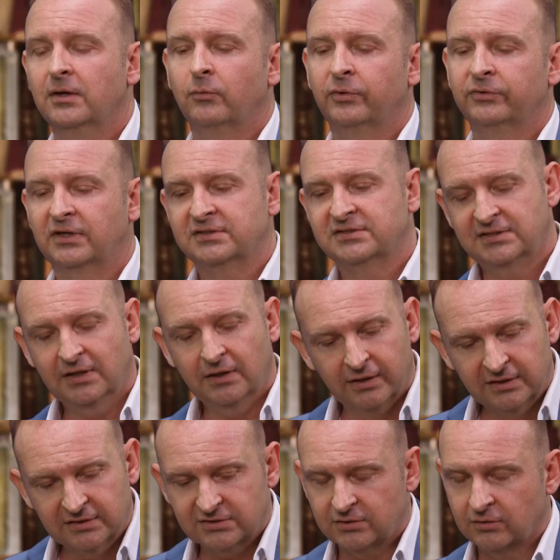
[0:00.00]
what they see
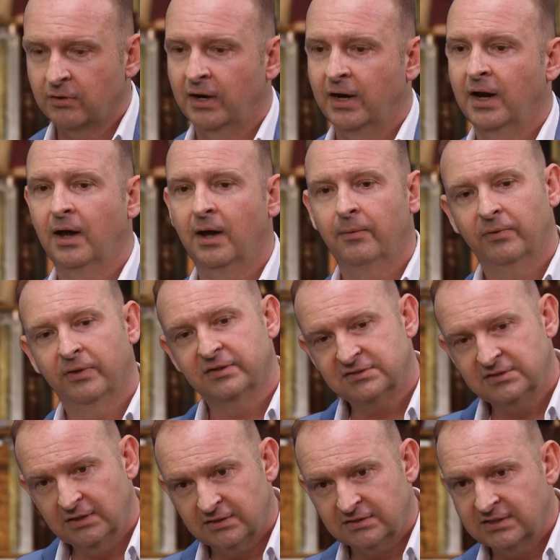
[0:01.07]
on Instagram or they
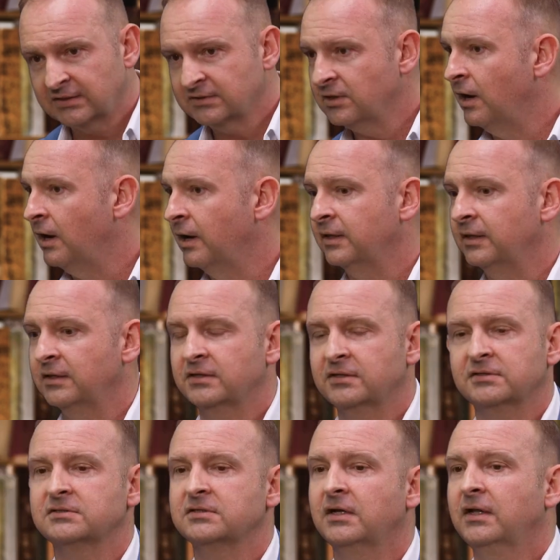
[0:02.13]
see on TikTok
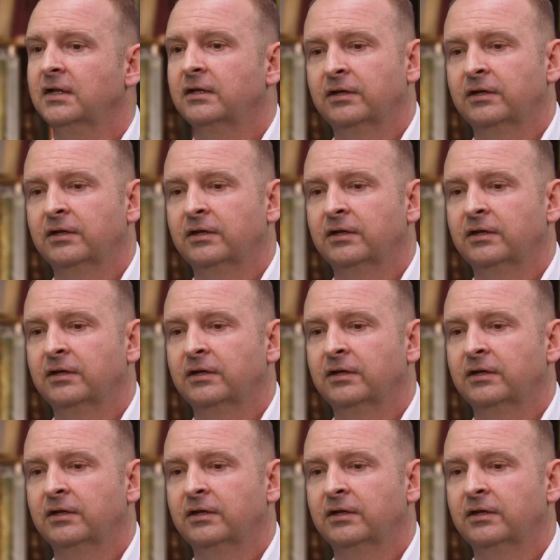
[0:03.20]
is,